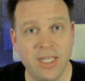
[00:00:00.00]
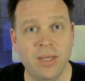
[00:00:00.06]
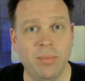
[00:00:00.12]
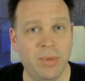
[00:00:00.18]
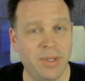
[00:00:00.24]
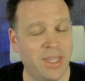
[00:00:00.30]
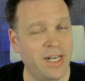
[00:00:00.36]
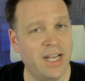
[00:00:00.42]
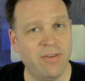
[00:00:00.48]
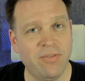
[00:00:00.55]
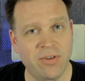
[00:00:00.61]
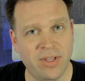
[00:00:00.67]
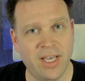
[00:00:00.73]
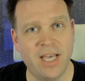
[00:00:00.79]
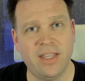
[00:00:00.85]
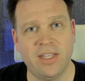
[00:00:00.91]
but then after
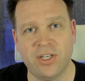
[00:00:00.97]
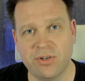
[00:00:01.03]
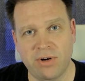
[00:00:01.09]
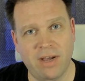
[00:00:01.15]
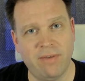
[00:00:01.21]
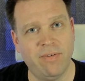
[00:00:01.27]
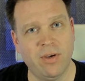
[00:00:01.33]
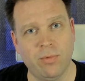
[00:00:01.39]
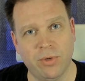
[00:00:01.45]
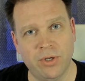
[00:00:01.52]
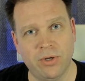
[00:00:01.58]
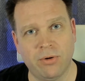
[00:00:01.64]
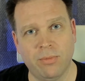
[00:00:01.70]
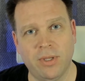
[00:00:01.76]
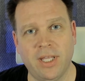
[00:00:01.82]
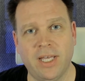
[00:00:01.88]
that, the traffic will
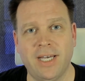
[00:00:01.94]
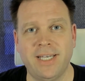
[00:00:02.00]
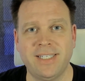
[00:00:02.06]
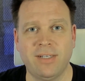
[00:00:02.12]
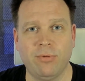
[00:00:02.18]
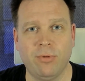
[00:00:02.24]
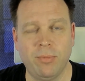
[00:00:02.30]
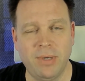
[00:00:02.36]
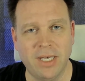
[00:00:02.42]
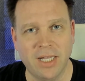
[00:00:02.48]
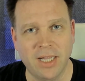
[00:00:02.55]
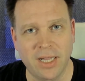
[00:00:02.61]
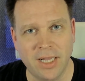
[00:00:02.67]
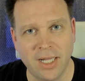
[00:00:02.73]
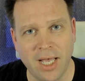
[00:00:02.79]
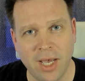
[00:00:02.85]
normalize and will be a
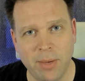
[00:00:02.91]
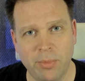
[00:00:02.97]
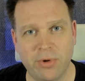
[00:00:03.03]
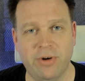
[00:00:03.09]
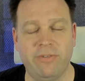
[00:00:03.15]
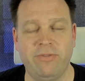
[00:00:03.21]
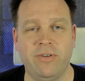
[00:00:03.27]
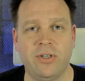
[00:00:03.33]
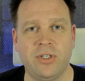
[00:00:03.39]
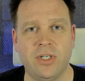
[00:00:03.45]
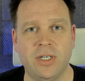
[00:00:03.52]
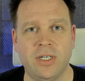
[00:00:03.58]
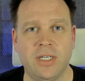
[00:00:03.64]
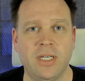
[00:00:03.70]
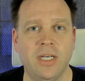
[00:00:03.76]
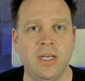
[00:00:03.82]
lot more
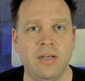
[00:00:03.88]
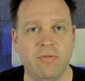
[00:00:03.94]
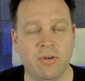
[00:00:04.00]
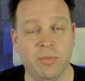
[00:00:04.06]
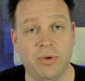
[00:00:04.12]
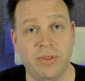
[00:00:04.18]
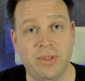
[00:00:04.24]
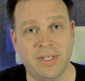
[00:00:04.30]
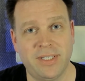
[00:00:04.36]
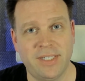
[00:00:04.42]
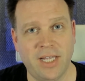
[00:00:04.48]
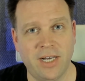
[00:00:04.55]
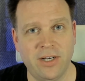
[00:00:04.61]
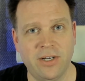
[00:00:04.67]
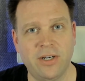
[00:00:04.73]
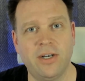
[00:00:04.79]
efficient for both the
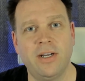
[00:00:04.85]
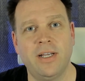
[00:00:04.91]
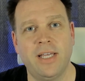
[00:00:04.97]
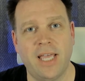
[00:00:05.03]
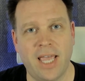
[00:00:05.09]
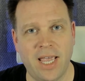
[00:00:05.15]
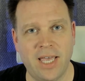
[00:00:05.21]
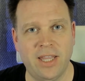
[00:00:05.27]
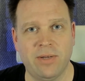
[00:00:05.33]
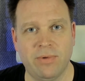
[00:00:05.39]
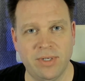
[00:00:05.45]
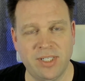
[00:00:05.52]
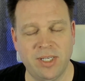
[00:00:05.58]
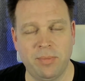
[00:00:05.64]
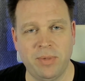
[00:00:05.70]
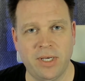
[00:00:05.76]
sender and the
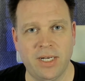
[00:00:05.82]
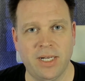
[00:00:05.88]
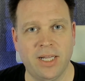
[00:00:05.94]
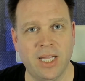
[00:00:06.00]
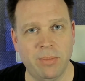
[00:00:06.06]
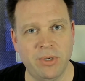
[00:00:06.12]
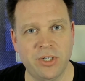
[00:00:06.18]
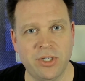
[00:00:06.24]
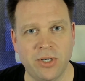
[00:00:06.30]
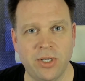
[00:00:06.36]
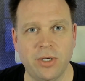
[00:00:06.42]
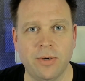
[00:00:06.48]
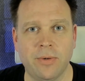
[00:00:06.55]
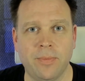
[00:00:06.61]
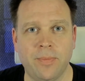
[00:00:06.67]
recipient. Let me show you.